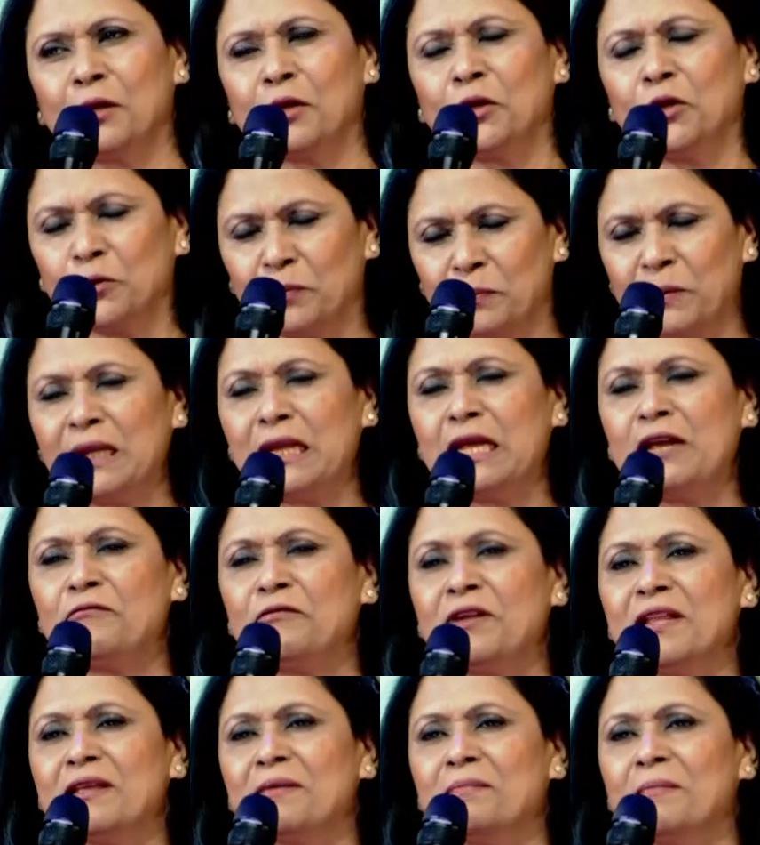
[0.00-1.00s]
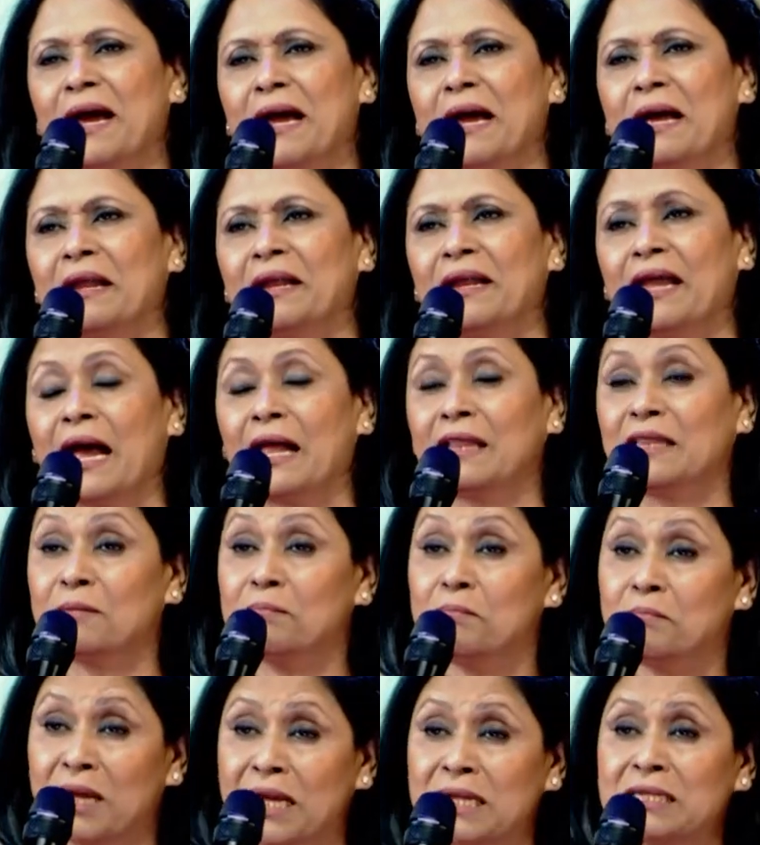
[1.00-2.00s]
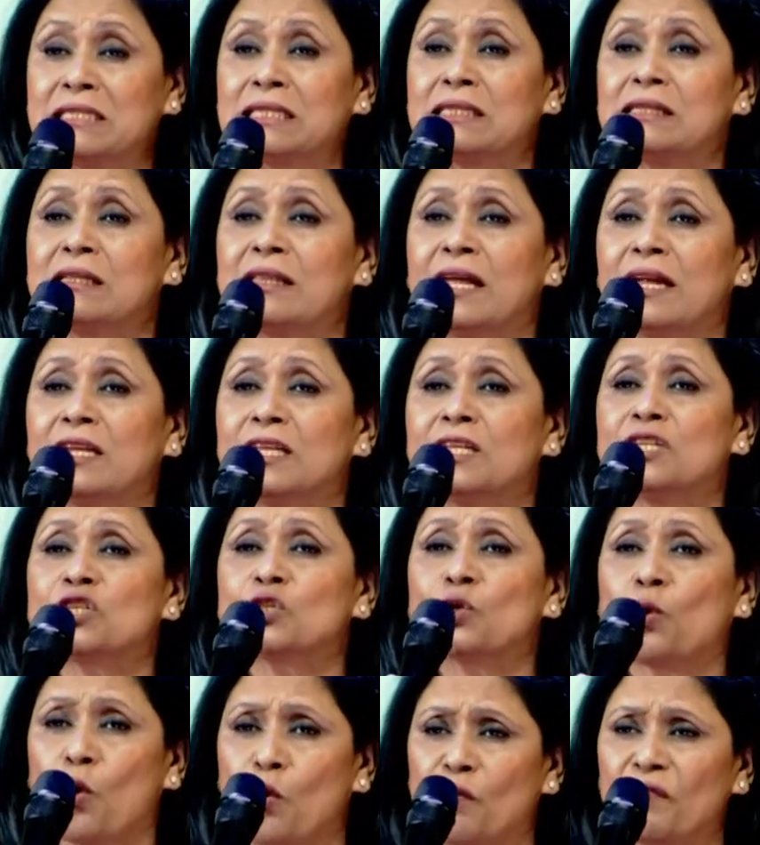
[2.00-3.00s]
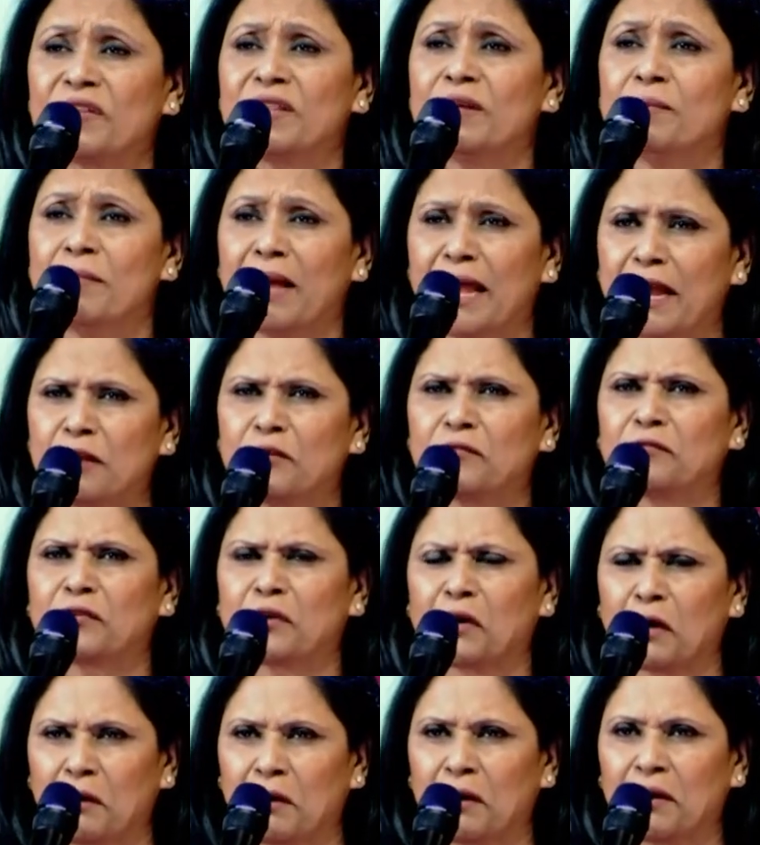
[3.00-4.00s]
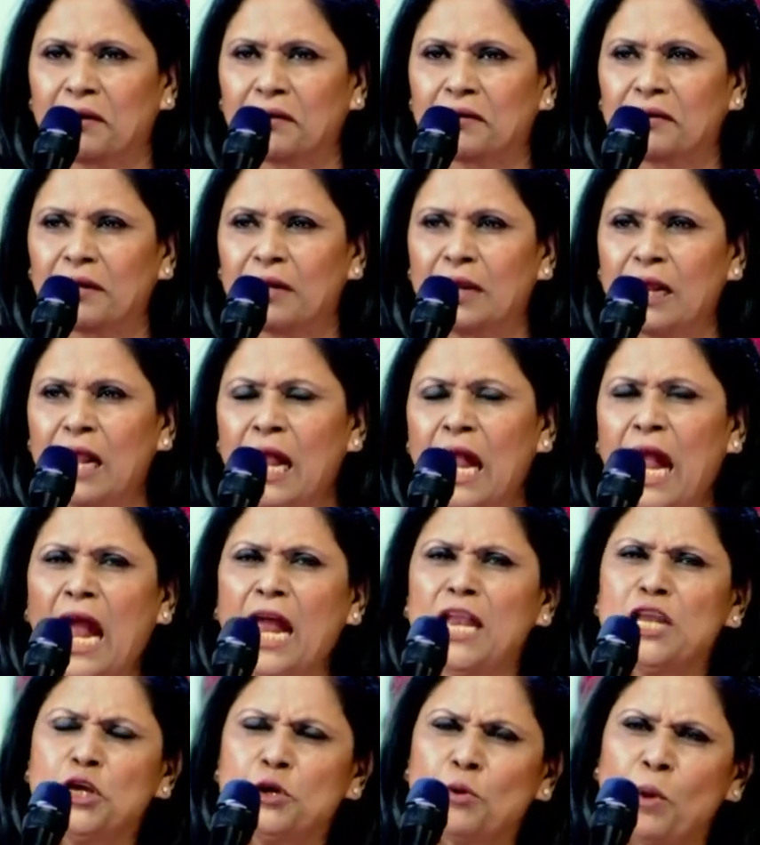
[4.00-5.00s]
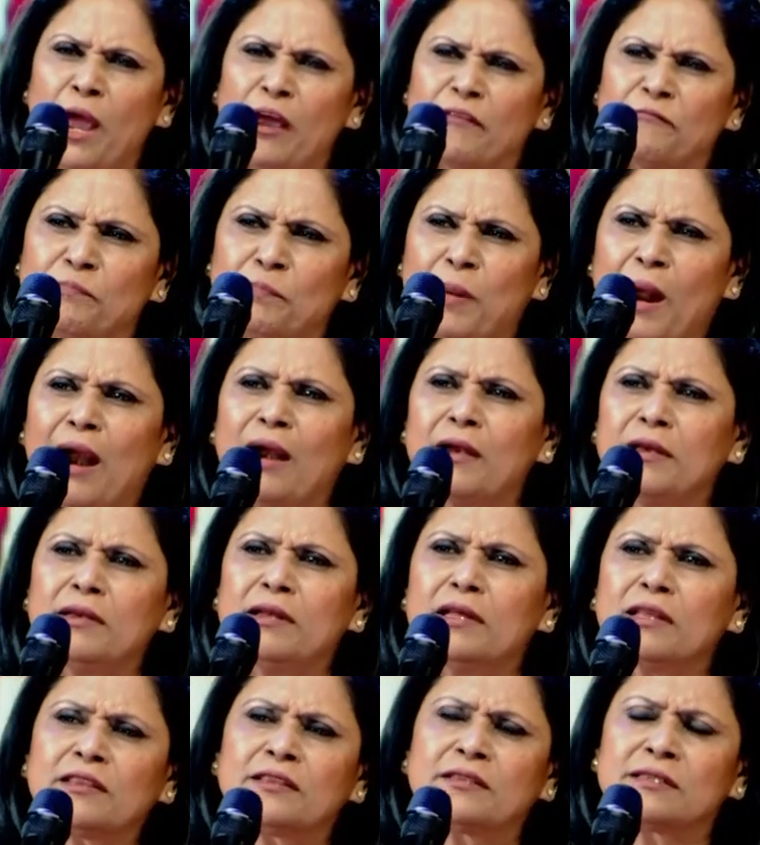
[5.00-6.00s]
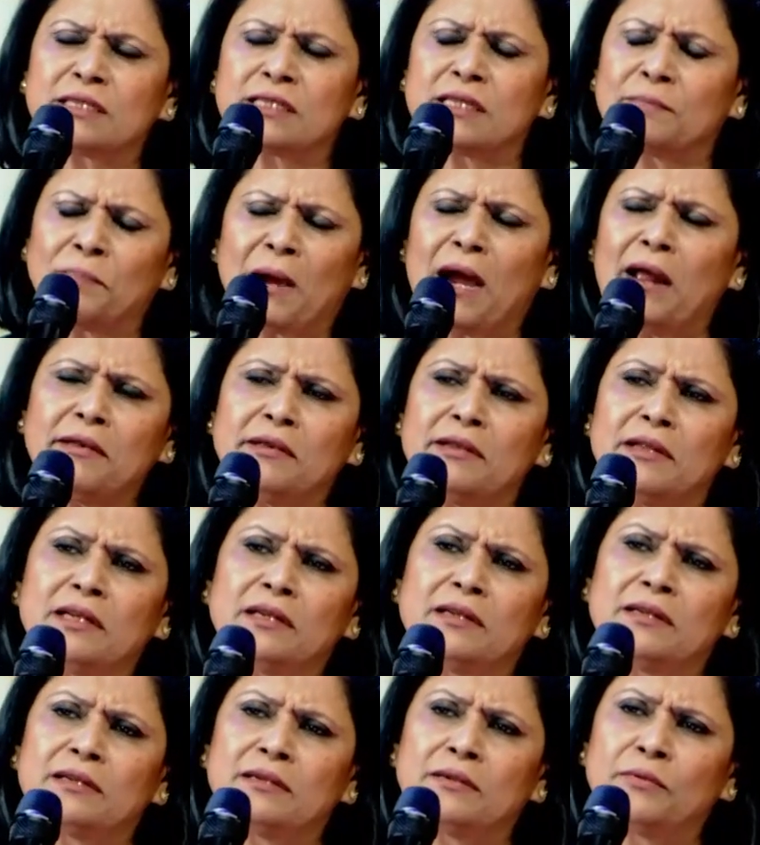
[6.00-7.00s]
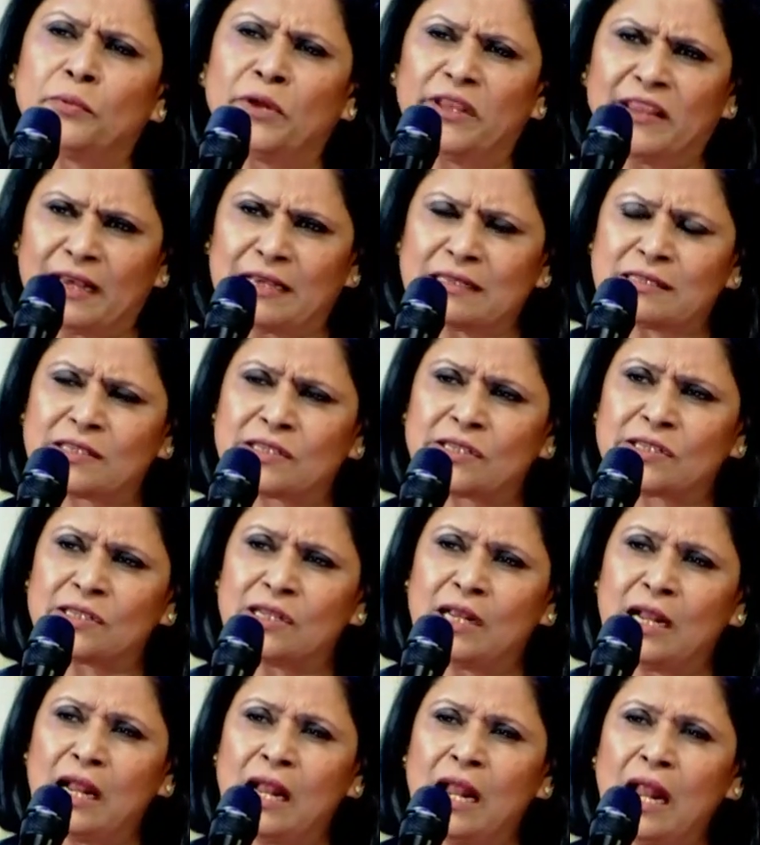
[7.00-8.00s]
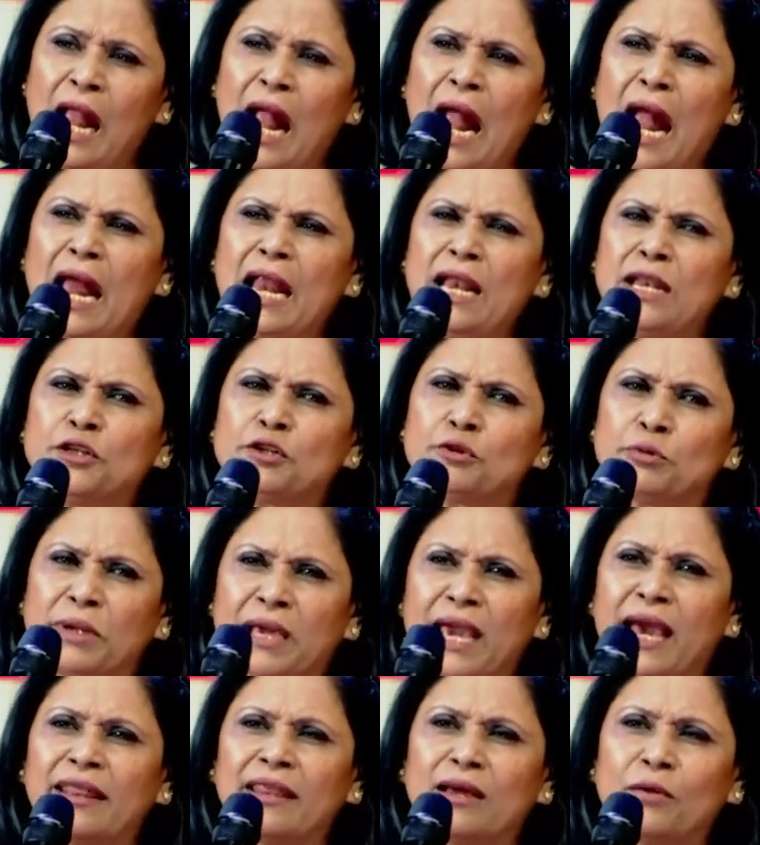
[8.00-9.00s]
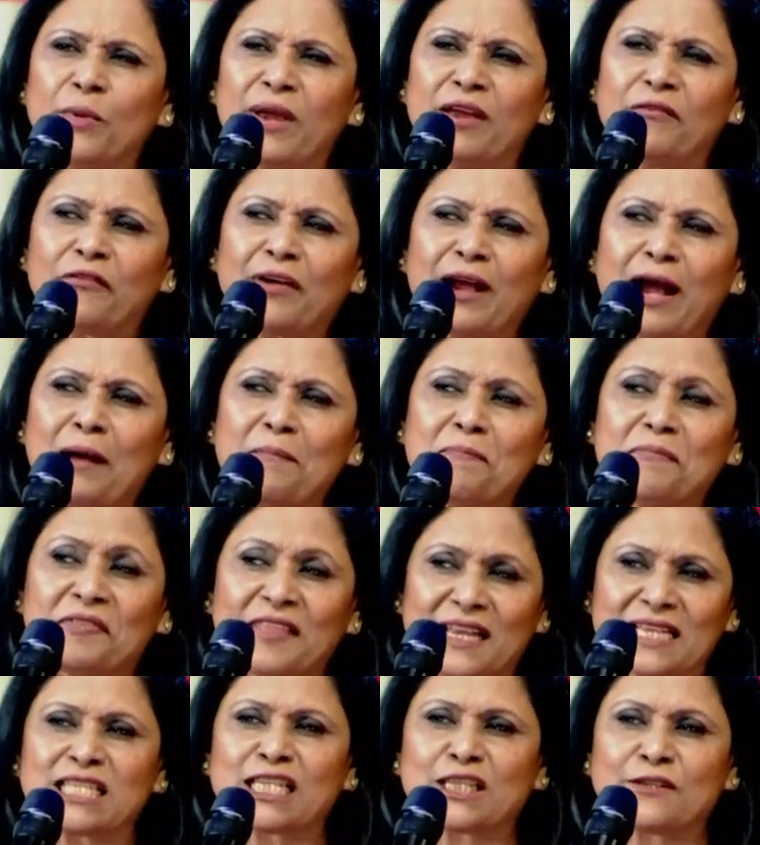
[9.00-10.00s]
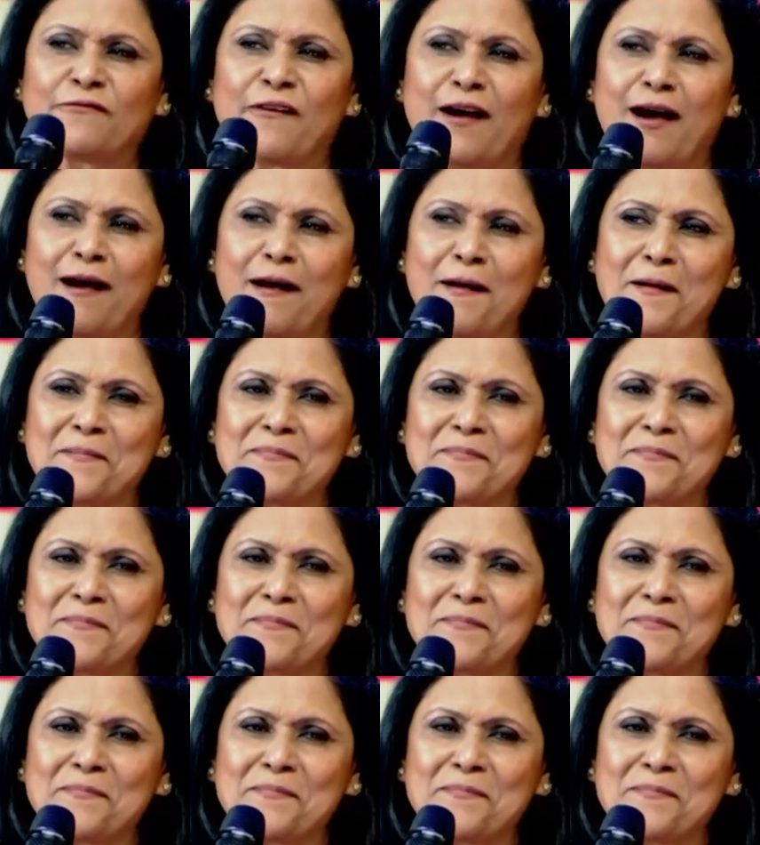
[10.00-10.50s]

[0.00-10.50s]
You believed in the man and the mantle that is over the man of God. And you have partnered, partnered with us. And together we have come thus far.